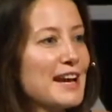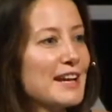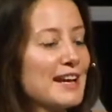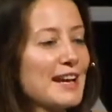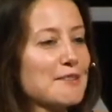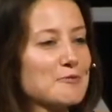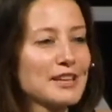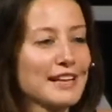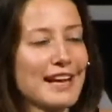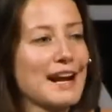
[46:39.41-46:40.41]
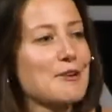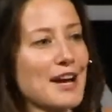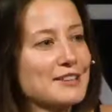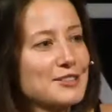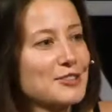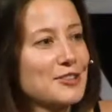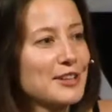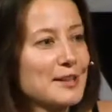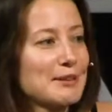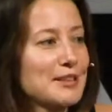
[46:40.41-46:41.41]
and really get our hands
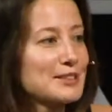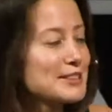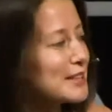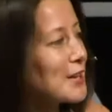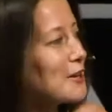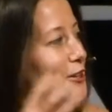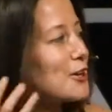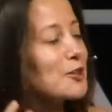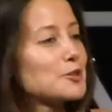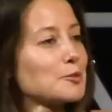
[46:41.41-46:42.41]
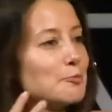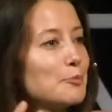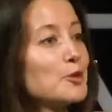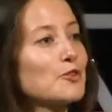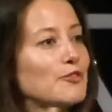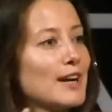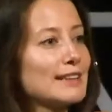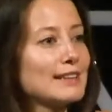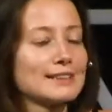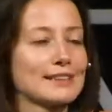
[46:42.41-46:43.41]
dirty, because, you know, a lot of those beautiful
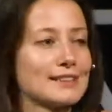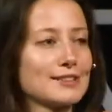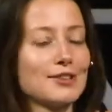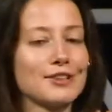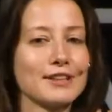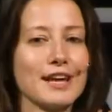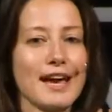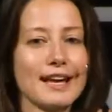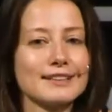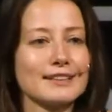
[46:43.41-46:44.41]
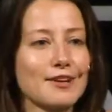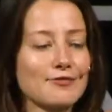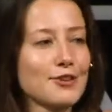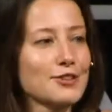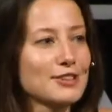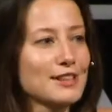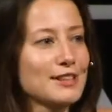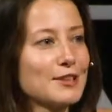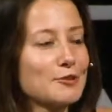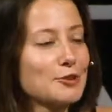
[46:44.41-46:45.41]
ideas exist only in heads, and
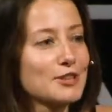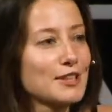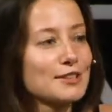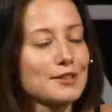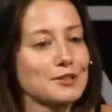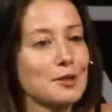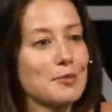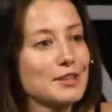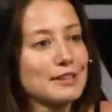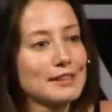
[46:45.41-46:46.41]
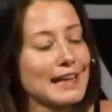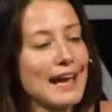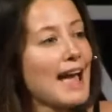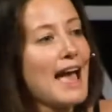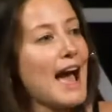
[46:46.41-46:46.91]
unfortunately, you know, those kids are somewhere and they're like,